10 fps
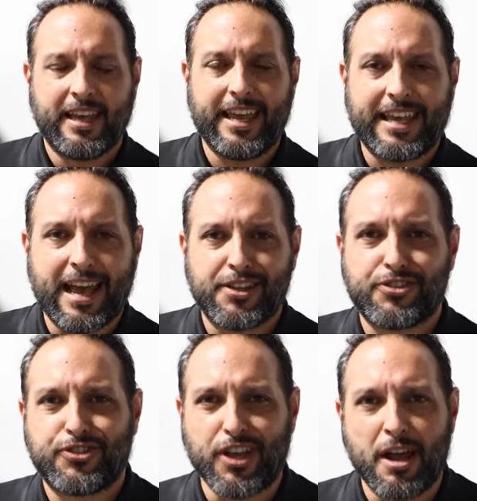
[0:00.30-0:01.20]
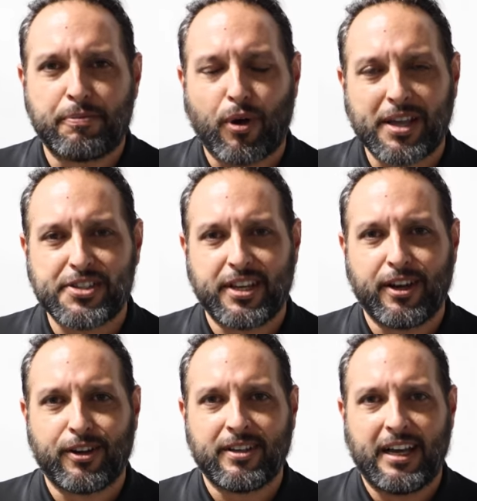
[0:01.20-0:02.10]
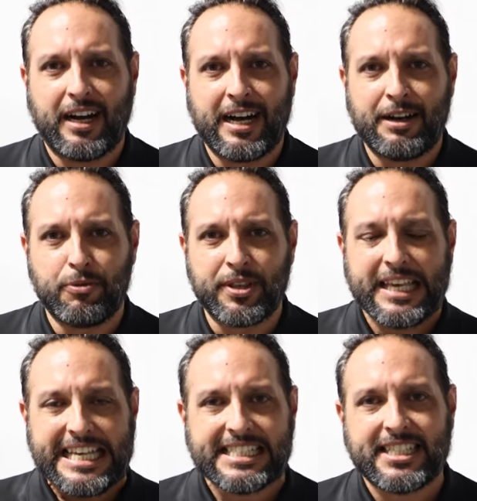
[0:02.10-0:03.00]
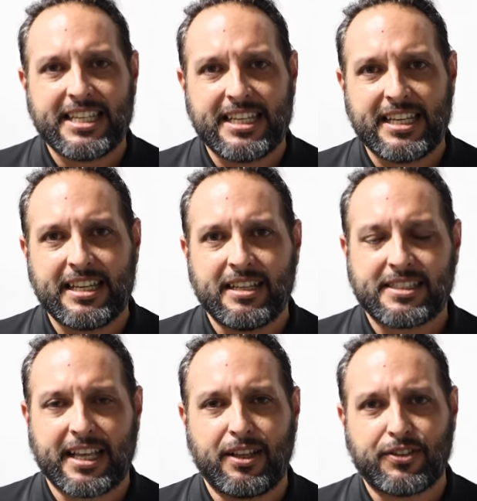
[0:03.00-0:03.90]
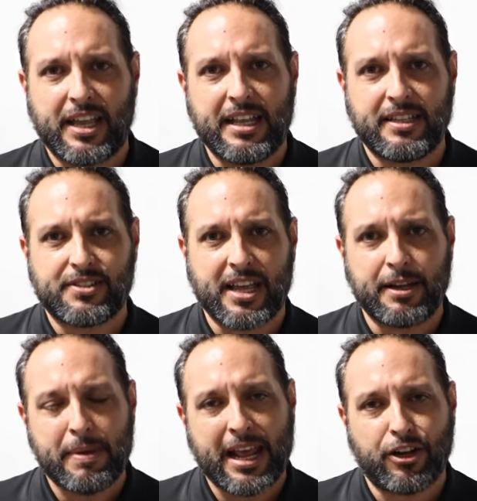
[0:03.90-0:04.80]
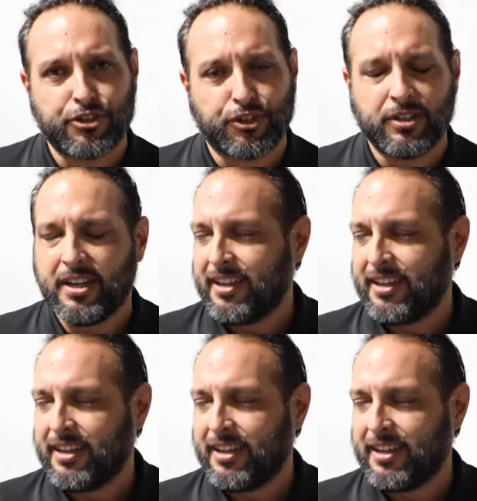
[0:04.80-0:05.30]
Hey guys, John Price here with ECD Sales and Design Manager.